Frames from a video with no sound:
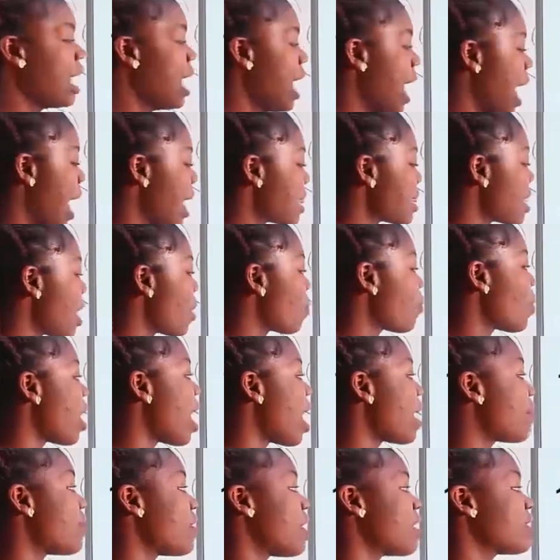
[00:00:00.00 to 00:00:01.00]
And then we
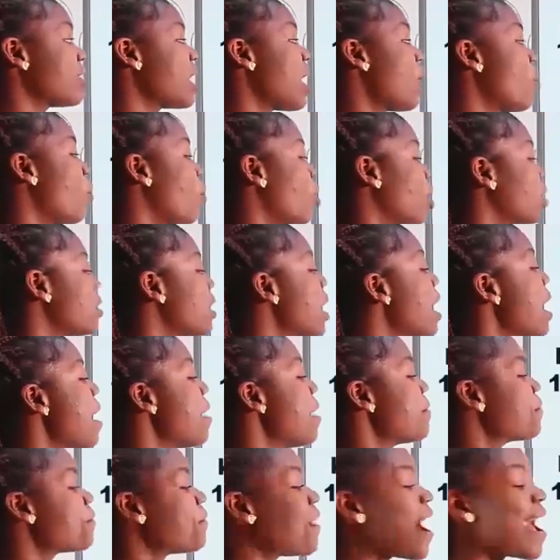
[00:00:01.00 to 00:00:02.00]
have another one.
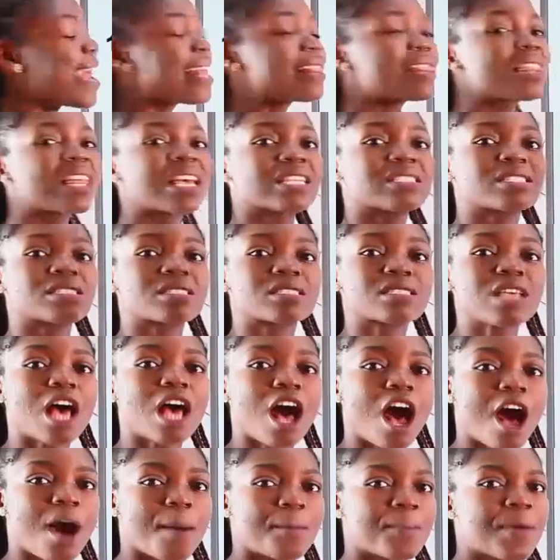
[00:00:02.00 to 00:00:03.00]
Find the
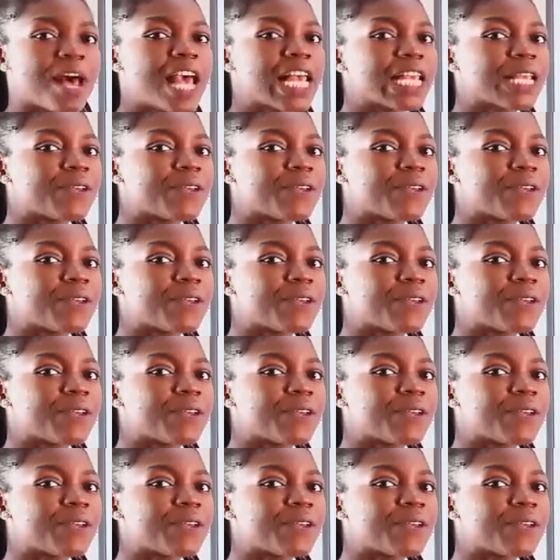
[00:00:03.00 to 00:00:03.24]
sum.